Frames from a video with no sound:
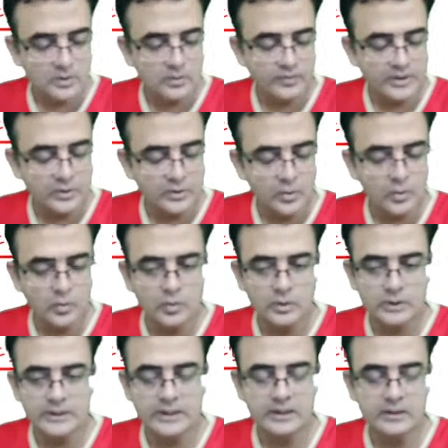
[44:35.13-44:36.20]
know
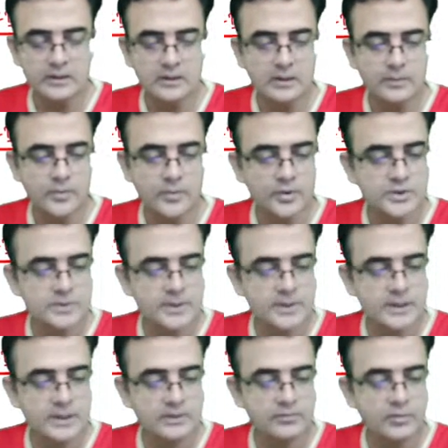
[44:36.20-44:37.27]
that
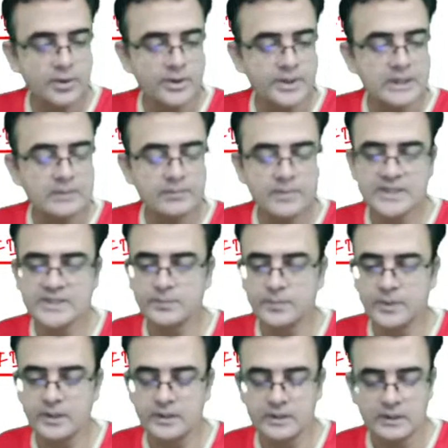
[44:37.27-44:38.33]
approximately 14 base
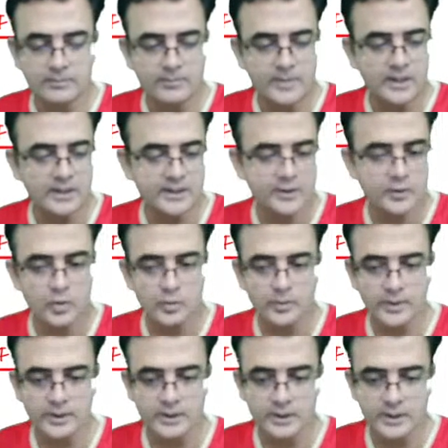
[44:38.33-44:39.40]
pair they melted
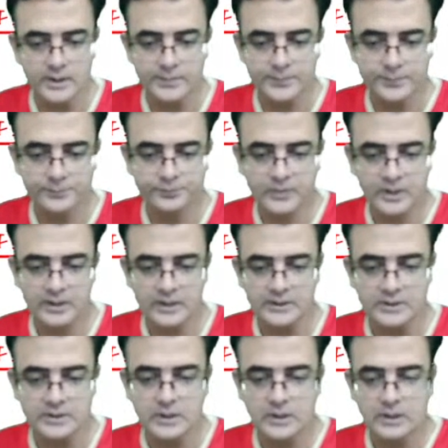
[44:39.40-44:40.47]
over there,
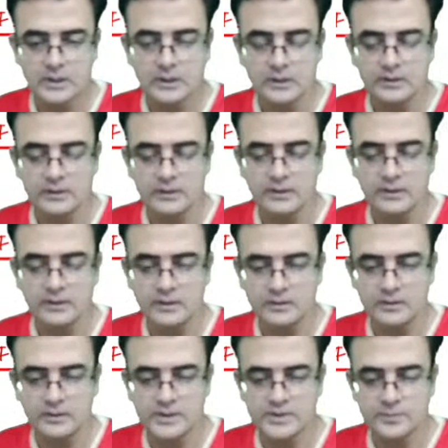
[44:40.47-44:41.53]
right?
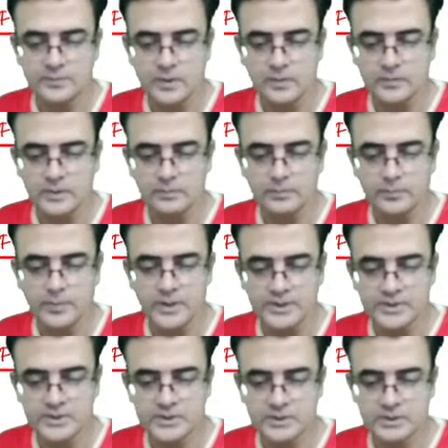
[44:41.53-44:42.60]
That is from the
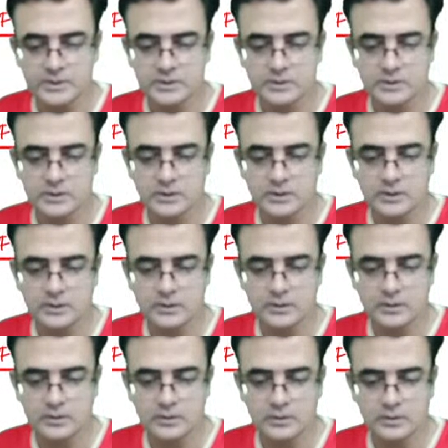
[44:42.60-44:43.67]
plus
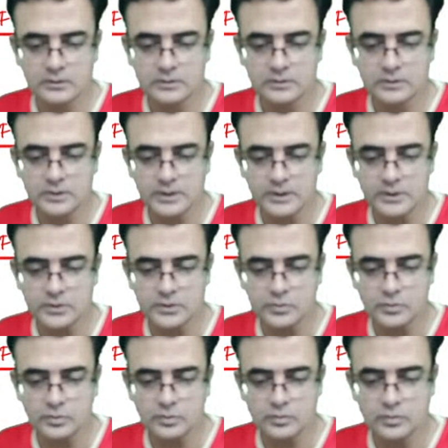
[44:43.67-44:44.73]
3
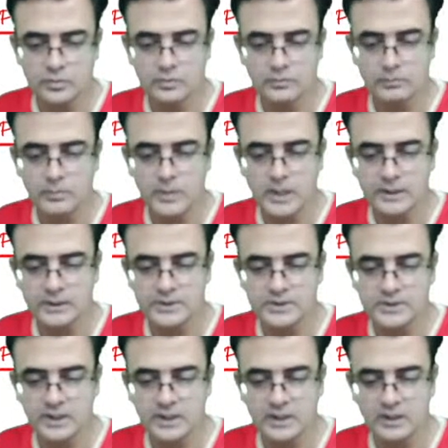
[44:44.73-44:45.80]
to
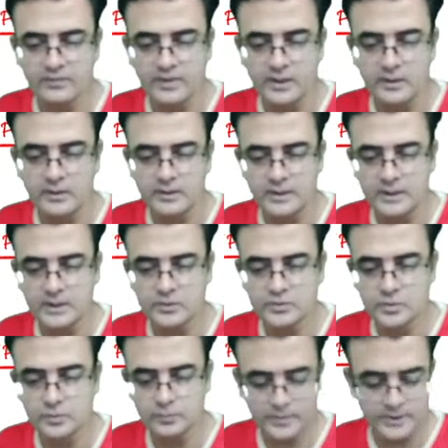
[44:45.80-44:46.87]
minus 11, right?
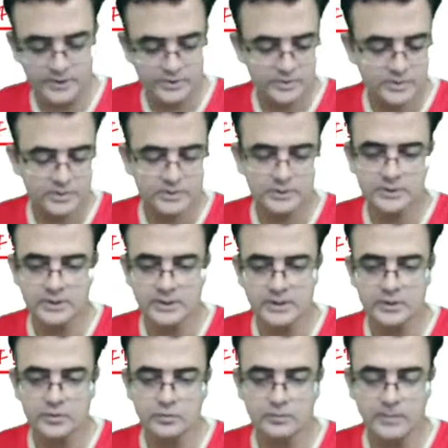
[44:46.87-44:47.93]
So plus
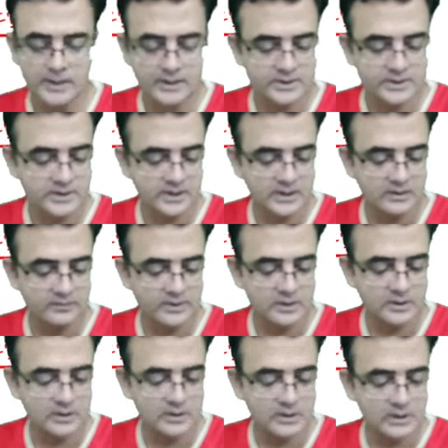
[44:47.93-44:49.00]
3 to minus
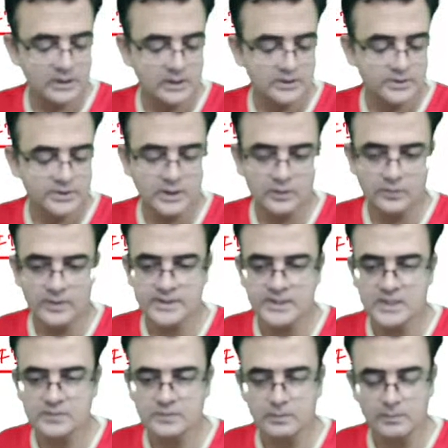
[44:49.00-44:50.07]
11 sequence
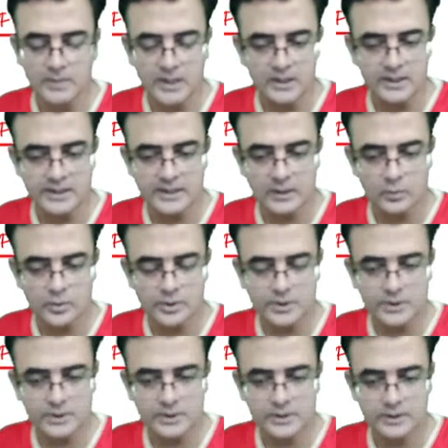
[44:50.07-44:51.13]
has been melted
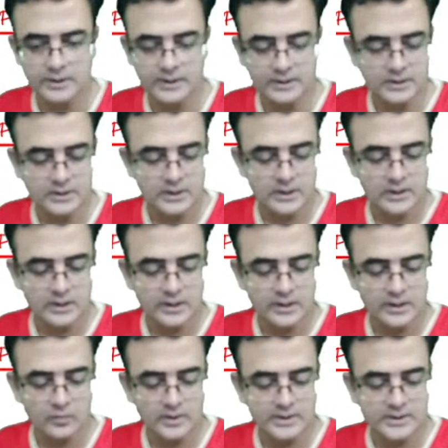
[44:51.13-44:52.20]
out, right?
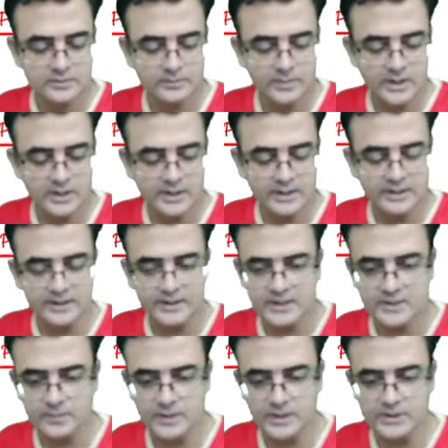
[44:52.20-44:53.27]
And once melting
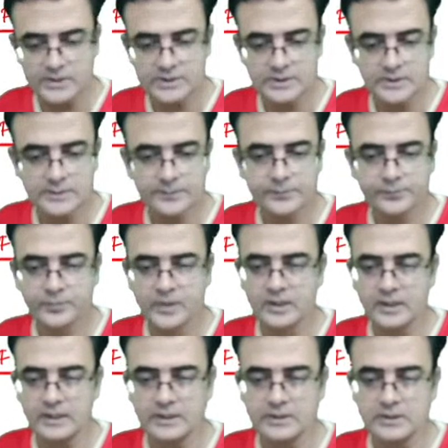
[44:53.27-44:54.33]
takes place,
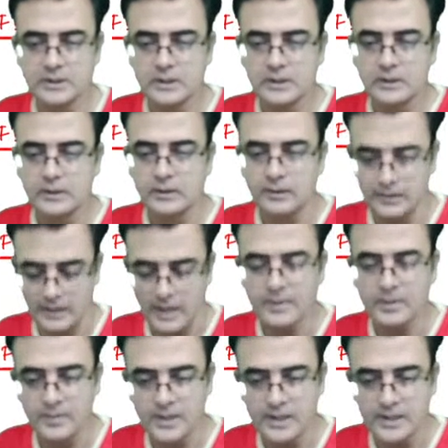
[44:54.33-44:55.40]
right, I
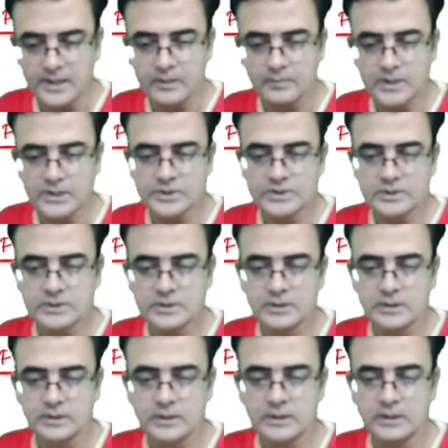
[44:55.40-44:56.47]
mean melting means
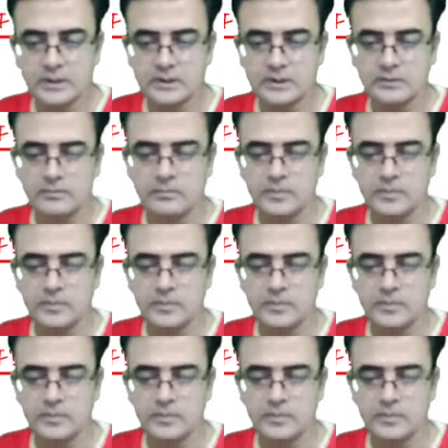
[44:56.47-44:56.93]
the